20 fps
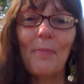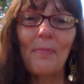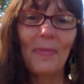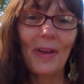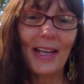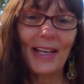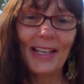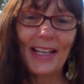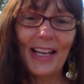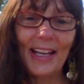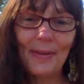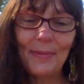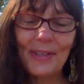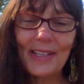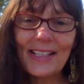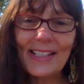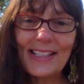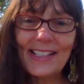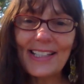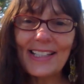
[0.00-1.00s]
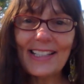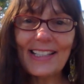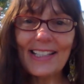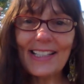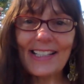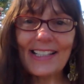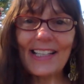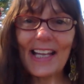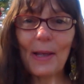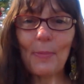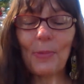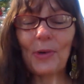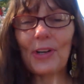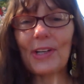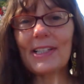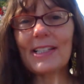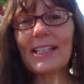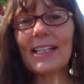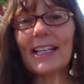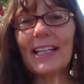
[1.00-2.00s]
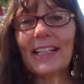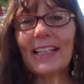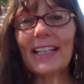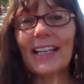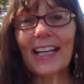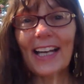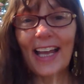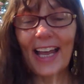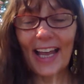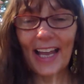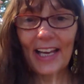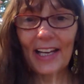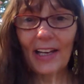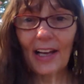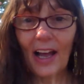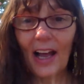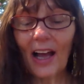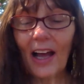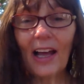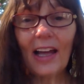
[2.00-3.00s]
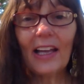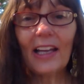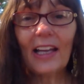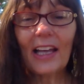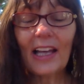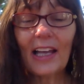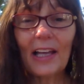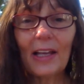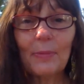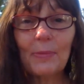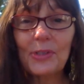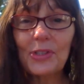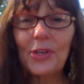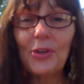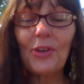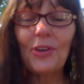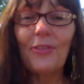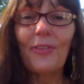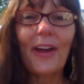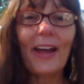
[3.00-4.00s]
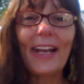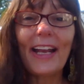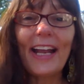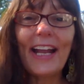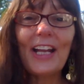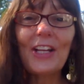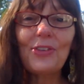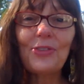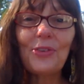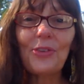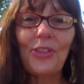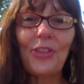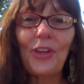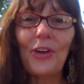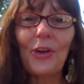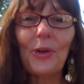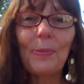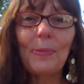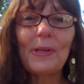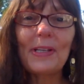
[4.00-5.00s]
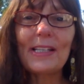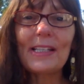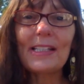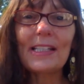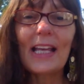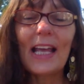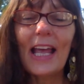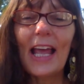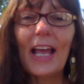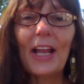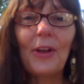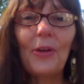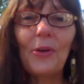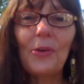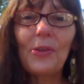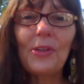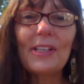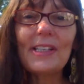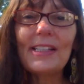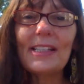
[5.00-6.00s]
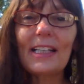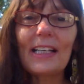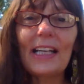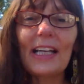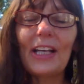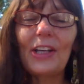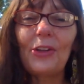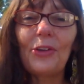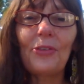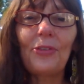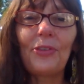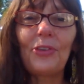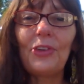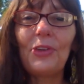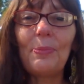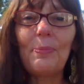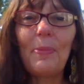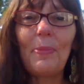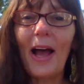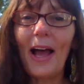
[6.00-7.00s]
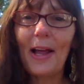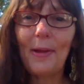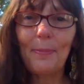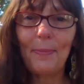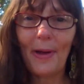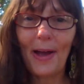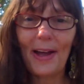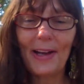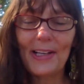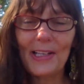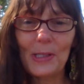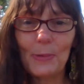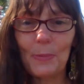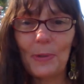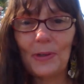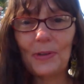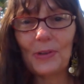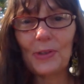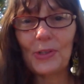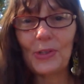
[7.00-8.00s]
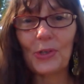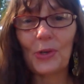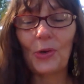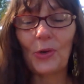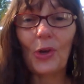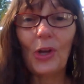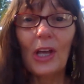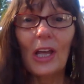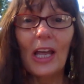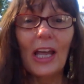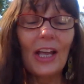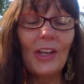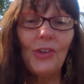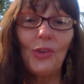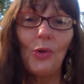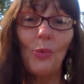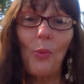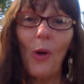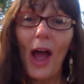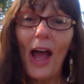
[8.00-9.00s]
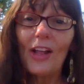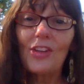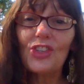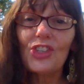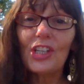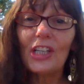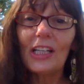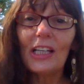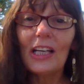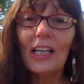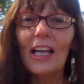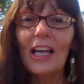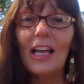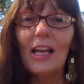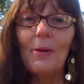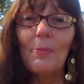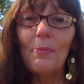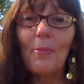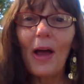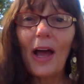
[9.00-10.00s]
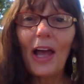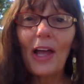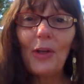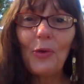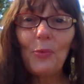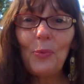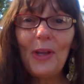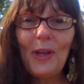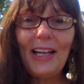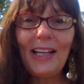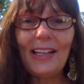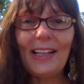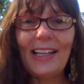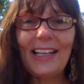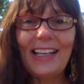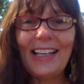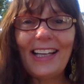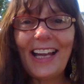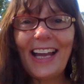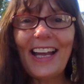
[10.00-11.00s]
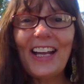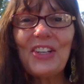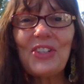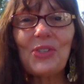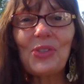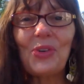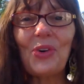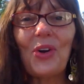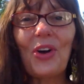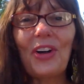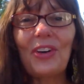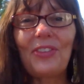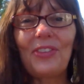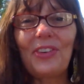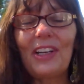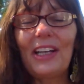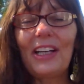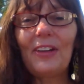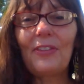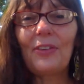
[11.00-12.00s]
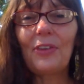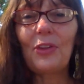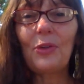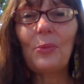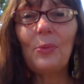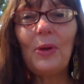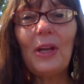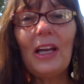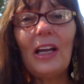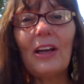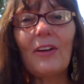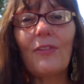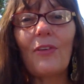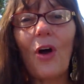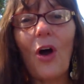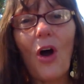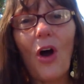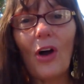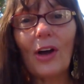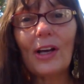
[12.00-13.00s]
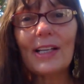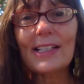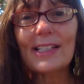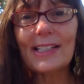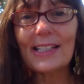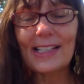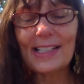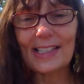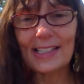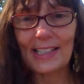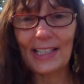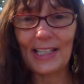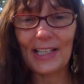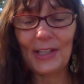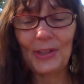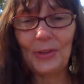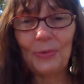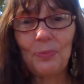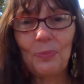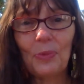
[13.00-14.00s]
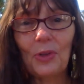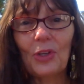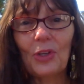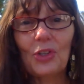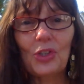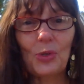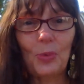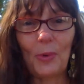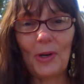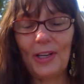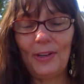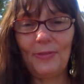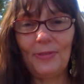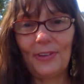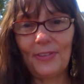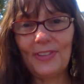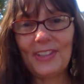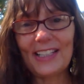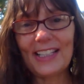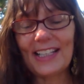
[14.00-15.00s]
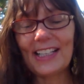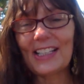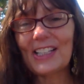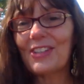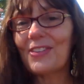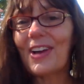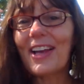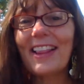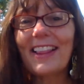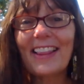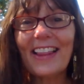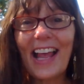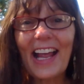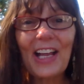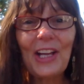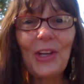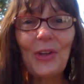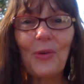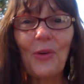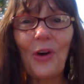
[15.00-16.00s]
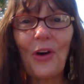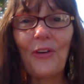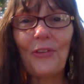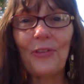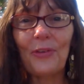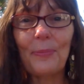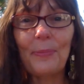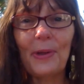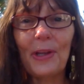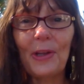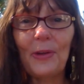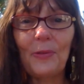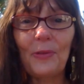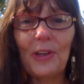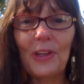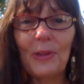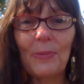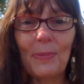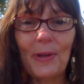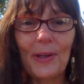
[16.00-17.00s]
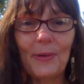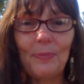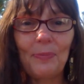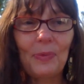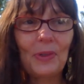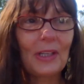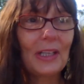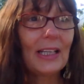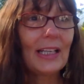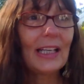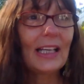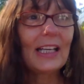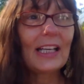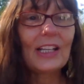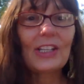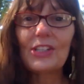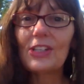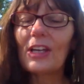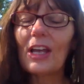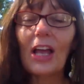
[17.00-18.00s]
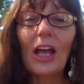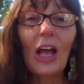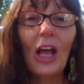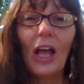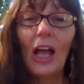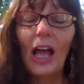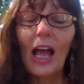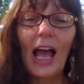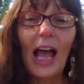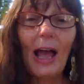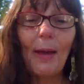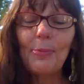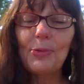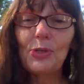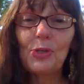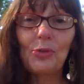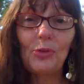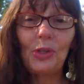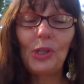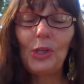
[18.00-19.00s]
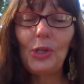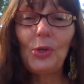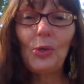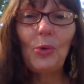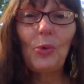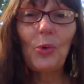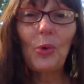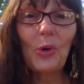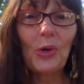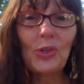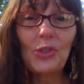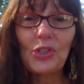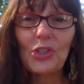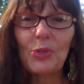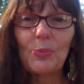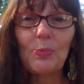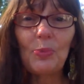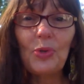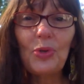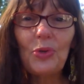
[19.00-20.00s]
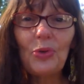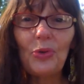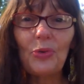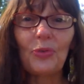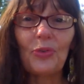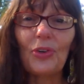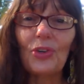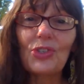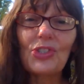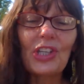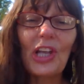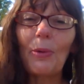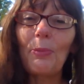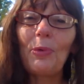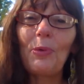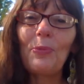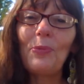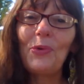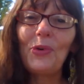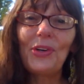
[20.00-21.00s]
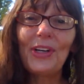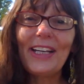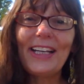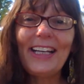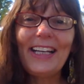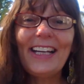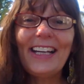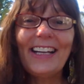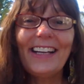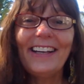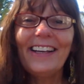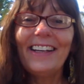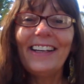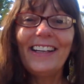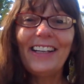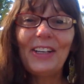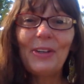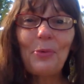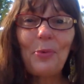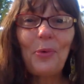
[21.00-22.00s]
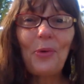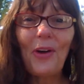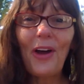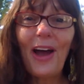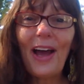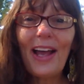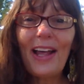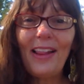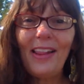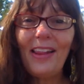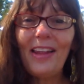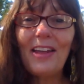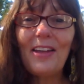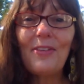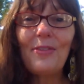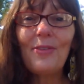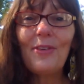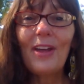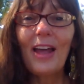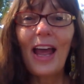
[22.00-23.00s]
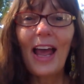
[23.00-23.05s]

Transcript: My name is Cindy St. Martine, and I am a certified angel therapist and holistic healer for the mind, body, spirit, and soul. And you're watching my weekly angel card reading for the week of August 16th, 2015. So I thank you all for being with me. It's an absolutely gorgeous, beautiful summer morning here where I live.